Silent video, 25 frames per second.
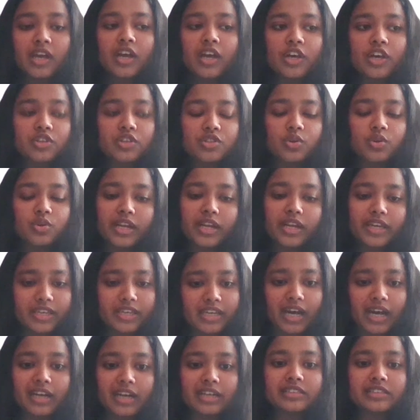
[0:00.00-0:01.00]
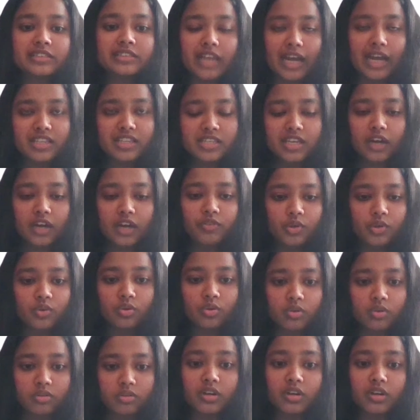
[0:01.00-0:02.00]
So like yeah, that's how
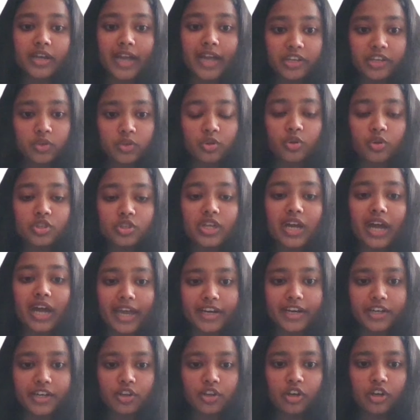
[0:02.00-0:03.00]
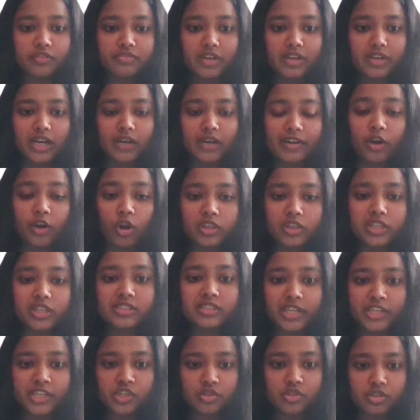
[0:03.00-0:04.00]
you get to know the idea of love and all the
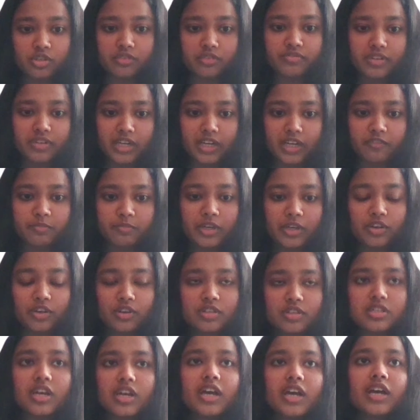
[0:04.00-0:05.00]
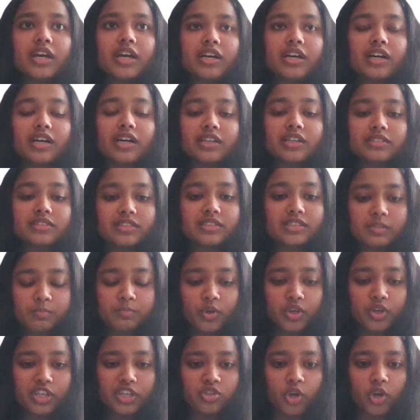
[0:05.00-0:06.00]
stages of love, because this
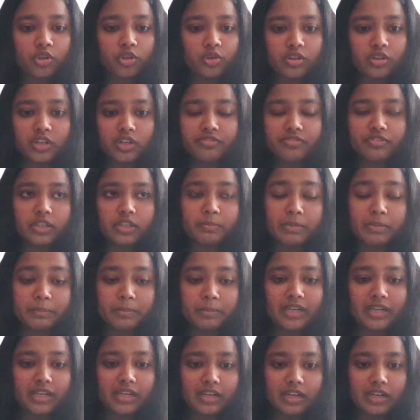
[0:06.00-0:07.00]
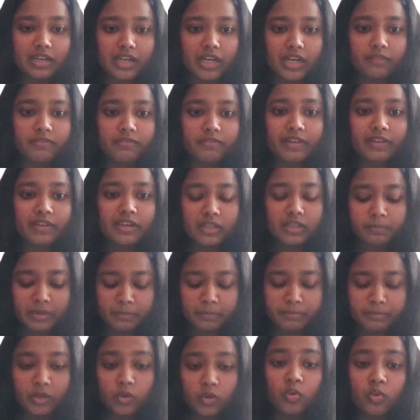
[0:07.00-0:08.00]
book is not only for the people in love, even the
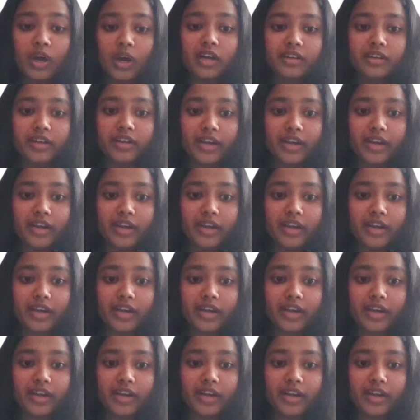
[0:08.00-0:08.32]
people who are